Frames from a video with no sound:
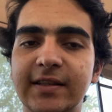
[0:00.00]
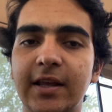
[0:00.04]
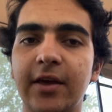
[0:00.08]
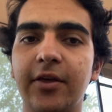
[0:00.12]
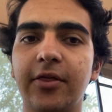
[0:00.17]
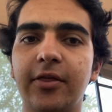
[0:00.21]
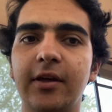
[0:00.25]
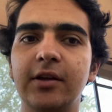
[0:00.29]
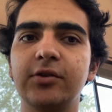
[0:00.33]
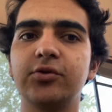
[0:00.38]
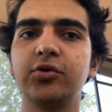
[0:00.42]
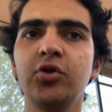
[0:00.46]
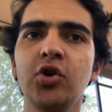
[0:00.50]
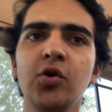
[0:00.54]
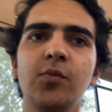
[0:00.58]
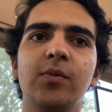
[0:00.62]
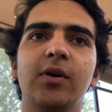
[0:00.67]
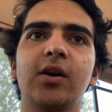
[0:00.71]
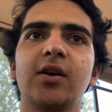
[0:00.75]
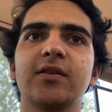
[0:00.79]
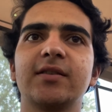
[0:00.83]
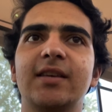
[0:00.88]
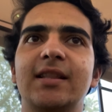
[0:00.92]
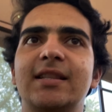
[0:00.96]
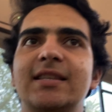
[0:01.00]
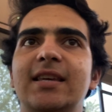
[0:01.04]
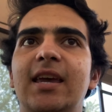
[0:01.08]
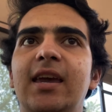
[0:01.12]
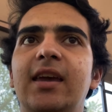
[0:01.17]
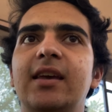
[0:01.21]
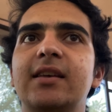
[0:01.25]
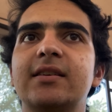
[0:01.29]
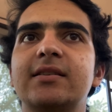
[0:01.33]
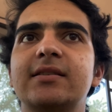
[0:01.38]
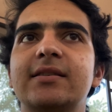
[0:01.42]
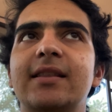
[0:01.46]
thing to do because it
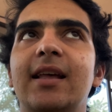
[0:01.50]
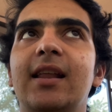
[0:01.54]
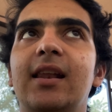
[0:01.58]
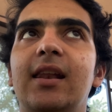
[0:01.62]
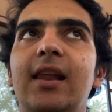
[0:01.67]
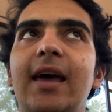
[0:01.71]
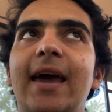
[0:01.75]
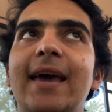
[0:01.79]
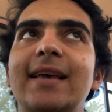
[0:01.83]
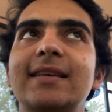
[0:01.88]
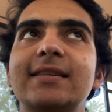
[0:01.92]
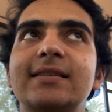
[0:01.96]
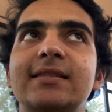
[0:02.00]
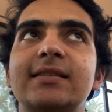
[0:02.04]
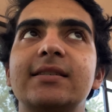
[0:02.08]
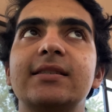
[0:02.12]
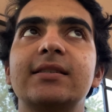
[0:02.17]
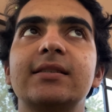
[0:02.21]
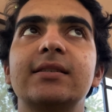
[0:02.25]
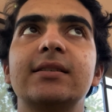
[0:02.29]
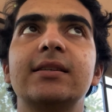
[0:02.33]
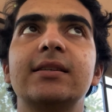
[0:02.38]
takes less